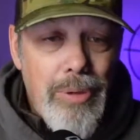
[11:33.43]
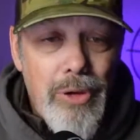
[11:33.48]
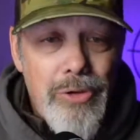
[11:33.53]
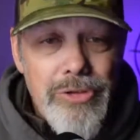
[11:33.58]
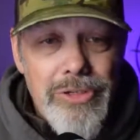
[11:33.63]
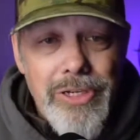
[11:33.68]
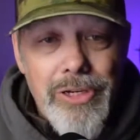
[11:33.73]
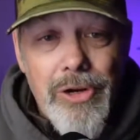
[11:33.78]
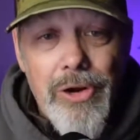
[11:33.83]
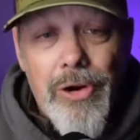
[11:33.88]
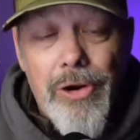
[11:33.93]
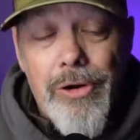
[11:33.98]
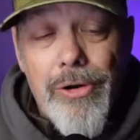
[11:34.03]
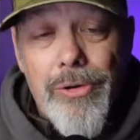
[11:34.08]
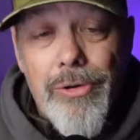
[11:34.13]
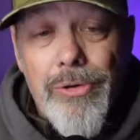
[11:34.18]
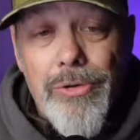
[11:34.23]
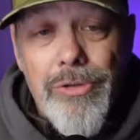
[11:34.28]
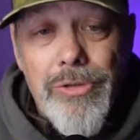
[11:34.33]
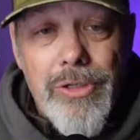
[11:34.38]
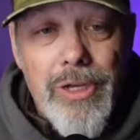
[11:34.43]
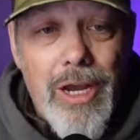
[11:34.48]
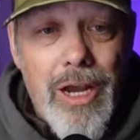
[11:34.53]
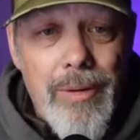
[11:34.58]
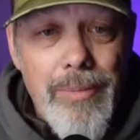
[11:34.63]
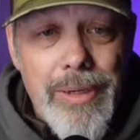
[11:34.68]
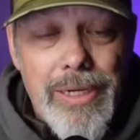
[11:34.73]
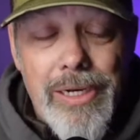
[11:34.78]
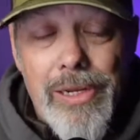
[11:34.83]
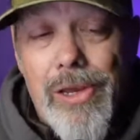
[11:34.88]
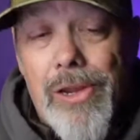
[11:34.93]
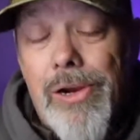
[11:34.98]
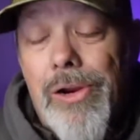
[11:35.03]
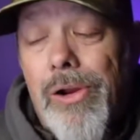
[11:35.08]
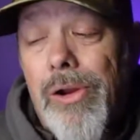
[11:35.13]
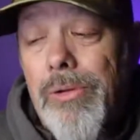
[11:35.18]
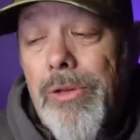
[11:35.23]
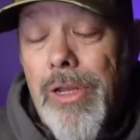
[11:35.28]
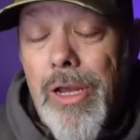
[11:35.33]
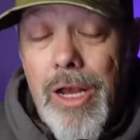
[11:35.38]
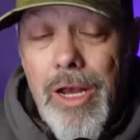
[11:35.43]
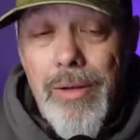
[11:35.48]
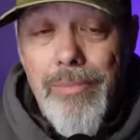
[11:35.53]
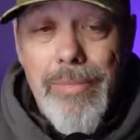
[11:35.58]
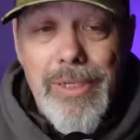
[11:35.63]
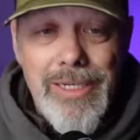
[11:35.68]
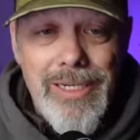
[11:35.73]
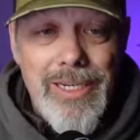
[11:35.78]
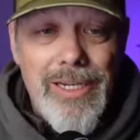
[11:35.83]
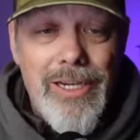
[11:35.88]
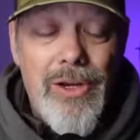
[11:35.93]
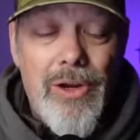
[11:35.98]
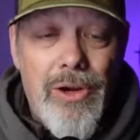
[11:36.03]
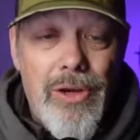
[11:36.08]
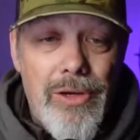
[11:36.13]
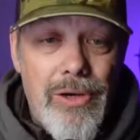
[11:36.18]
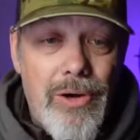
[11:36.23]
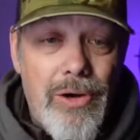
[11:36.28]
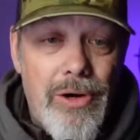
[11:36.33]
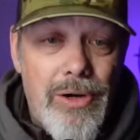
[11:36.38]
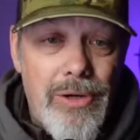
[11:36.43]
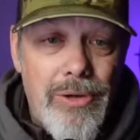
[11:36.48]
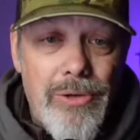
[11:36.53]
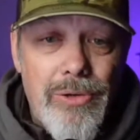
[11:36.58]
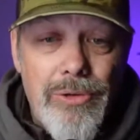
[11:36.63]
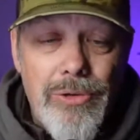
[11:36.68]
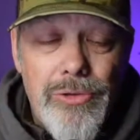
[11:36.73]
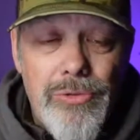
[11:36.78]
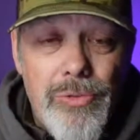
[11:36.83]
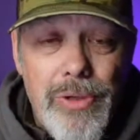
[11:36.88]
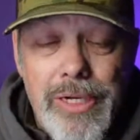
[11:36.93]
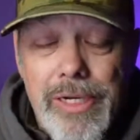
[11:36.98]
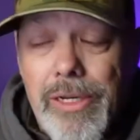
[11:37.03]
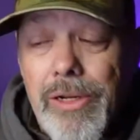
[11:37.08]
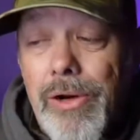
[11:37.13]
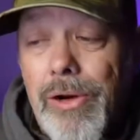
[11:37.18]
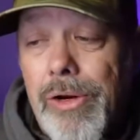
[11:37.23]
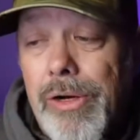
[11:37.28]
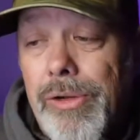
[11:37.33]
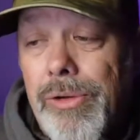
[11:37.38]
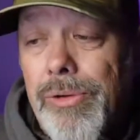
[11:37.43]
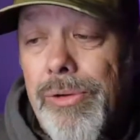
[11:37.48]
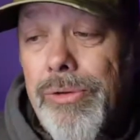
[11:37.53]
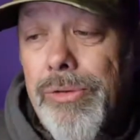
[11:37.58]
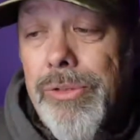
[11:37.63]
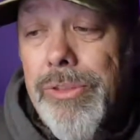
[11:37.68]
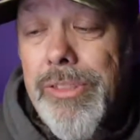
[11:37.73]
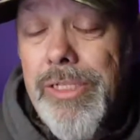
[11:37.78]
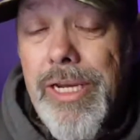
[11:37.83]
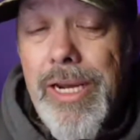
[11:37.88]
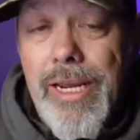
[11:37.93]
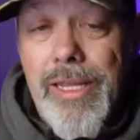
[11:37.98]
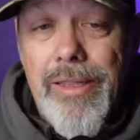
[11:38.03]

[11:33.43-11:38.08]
posting articles, commenting on articles, reading articles,